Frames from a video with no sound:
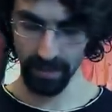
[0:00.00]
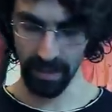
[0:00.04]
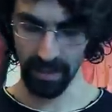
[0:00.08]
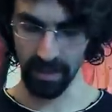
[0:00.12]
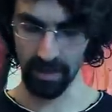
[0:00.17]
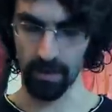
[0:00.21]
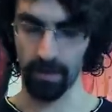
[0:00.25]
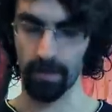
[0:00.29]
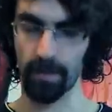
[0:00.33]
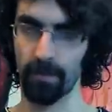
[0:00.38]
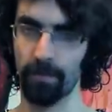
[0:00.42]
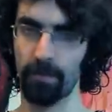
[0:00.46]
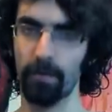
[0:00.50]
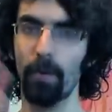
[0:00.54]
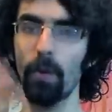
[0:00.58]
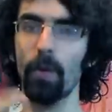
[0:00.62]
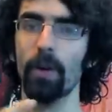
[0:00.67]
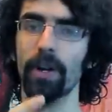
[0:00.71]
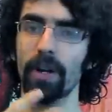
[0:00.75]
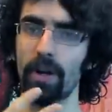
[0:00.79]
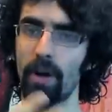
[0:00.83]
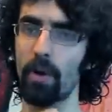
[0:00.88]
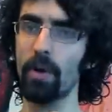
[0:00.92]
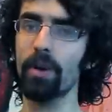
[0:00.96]
in the
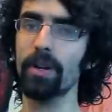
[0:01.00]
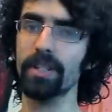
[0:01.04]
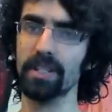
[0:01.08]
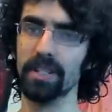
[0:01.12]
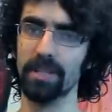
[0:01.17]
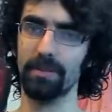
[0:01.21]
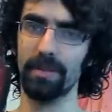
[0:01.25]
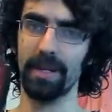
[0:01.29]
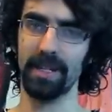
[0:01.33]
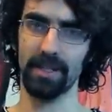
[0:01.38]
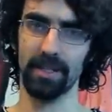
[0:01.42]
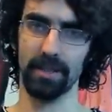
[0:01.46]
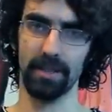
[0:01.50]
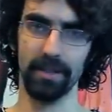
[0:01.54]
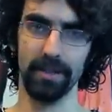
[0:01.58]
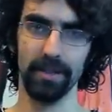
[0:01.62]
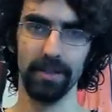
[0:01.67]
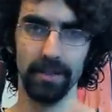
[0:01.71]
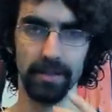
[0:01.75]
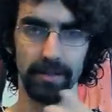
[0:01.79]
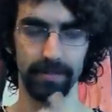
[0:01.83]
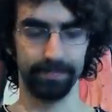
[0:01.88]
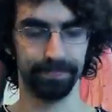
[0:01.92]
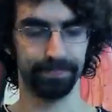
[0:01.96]
four core
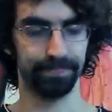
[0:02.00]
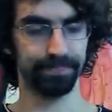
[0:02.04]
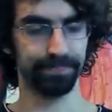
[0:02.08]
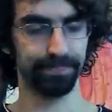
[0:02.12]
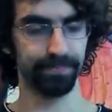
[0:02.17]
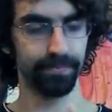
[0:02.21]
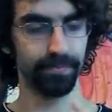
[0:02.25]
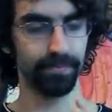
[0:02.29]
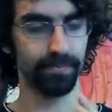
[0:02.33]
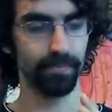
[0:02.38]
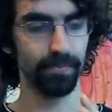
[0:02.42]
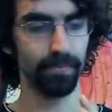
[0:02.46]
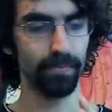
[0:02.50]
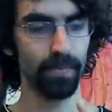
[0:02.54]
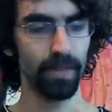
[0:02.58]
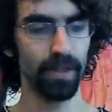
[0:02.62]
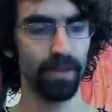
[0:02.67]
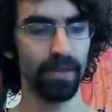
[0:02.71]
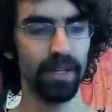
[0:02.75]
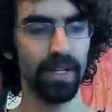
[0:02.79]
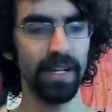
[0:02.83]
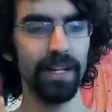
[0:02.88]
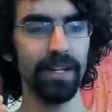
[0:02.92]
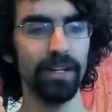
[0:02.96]
semesters,
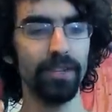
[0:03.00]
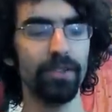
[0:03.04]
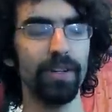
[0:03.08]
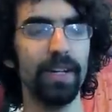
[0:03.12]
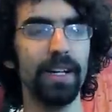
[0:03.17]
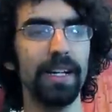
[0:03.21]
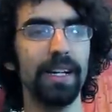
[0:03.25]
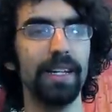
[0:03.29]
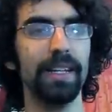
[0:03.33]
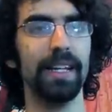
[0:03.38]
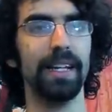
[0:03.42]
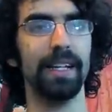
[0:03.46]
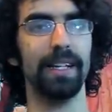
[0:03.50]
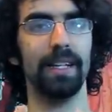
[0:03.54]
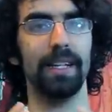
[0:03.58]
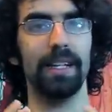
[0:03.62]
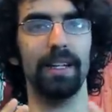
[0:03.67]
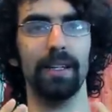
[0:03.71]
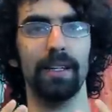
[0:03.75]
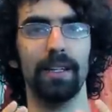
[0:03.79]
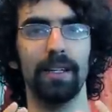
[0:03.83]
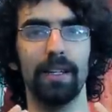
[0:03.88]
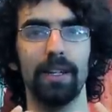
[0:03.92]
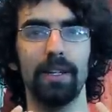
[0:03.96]
the ear training that
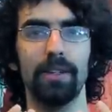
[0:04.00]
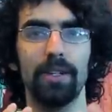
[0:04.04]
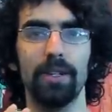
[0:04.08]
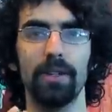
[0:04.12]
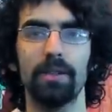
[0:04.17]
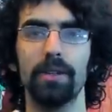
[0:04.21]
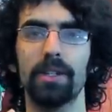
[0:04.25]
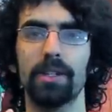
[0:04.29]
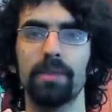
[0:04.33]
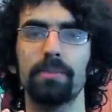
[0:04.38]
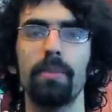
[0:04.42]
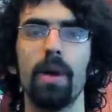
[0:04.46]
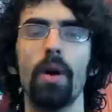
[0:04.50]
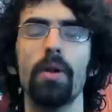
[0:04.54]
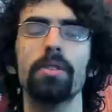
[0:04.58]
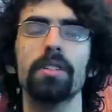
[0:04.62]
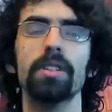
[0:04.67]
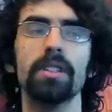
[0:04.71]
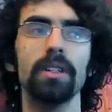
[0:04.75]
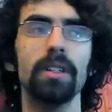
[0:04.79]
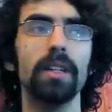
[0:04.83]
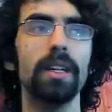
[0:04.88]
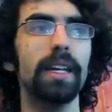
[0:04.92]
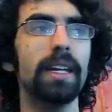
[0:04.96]
you do is
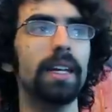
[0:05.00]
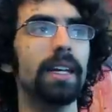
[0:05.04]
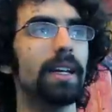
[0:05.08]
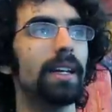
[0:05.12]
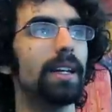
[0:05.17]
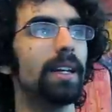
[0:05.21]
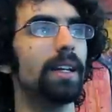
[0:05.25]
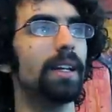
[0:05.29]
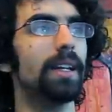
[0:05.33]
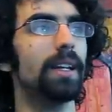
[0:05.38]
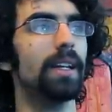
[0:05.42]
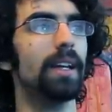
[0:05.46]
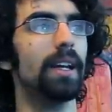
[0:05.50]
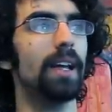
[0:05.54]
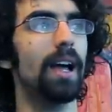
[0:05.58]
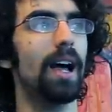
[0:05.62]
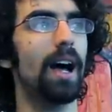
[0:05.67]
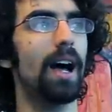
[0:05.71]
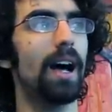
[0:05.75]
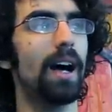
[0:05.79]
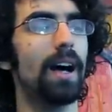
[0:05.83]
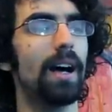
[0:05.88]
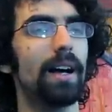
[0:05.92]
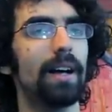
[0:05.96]
mostly
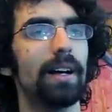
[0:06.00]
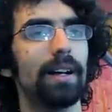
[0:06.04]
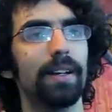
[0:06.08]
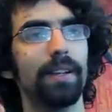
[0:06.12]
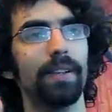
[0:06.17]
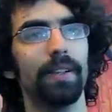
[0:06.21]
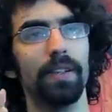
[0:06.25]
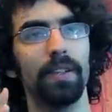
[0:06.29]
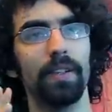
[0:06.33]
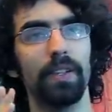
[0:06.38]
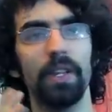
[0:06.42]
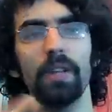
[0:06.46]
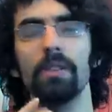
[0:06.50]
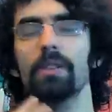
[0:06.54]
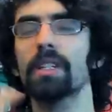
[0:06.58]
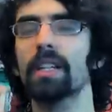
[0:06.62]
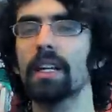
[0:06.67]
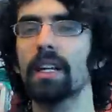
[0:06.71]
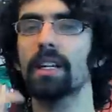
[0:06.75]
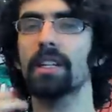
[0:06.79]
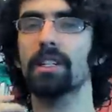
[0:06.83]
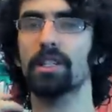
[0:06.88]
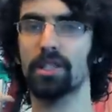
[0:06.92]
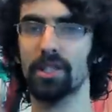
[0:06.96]
uh,
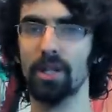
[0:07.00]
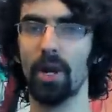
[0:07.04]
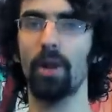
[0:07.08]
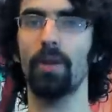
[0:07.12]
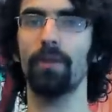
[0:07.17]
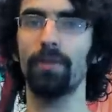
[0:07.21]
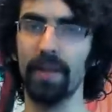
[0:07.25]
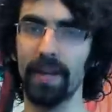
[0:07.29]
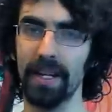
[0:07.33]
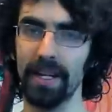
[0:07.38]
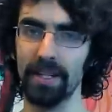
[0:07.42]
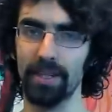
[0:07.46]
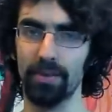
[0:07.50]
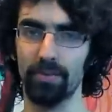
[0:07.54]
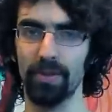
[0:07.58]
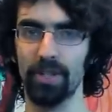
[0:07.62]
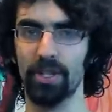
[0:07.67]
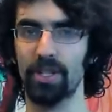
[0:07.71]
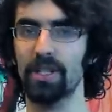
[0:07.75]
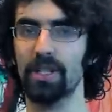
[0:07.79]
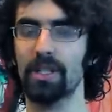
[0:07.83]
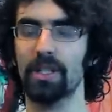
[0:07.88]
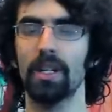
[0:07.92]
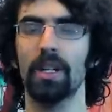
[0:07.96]
using solfege,
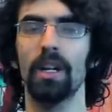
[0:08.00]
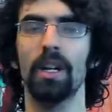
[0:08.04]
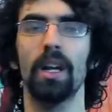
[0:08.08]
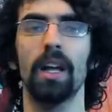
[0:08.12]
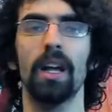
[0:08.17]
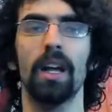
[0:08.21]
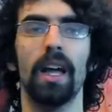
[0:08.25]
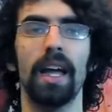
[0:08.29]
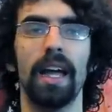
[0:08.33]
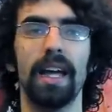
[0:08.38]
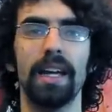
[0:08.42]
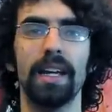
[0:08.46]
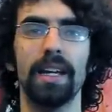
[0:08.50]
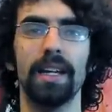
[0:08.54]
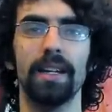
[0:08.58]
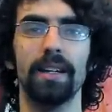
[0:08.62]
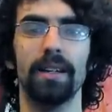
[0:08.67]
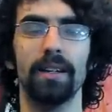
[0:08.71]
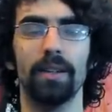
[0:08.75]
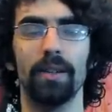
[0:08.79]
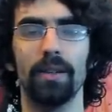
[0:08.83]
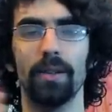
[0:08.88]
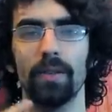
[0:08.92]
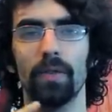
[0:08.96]
which is
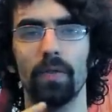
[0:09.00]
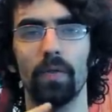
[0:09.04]
a